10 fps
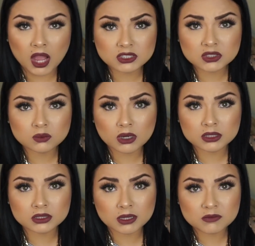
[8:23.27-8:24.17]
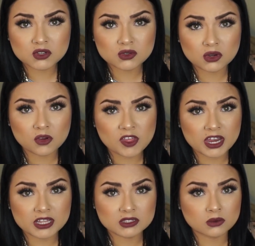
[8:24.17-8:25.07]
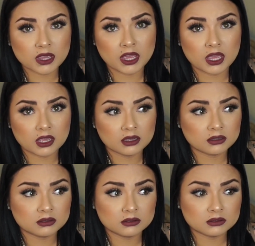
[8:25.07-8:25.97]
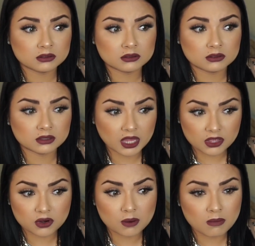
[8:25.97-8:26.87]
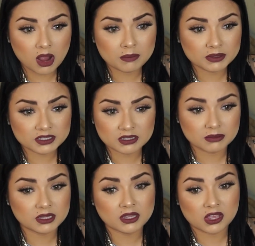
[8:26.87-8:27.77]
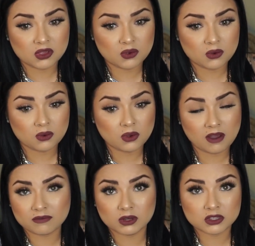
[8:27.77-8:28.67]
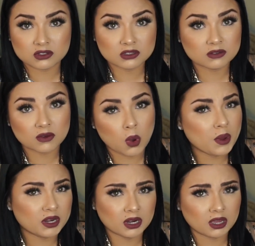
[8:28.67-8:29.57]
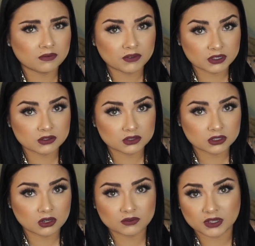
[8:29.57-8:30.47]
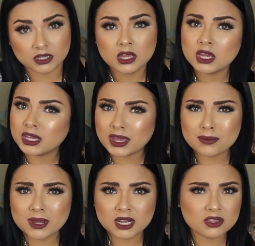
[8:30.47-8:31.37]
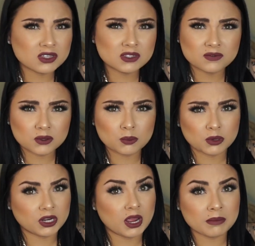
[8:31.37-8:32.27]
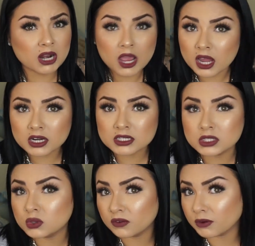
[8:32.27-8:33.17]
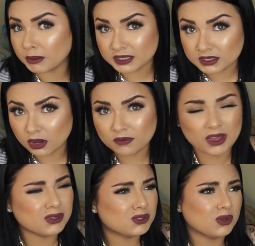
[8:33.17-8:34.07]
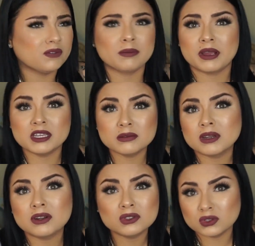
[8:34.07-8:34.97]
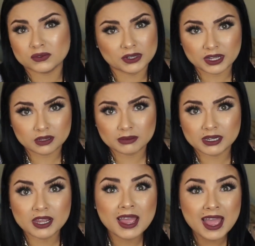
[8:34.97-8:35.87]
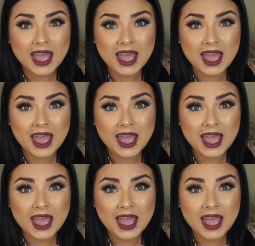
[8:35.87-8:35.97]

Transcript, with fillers: I just want them to know that it's okay that you're a mom. It doesn't mean that you have to let yourself go and not fix yourself and get ready just to feel pretty. I mean, I honestly do it for myself. I don't do it for my husband. I don't do it for anybody.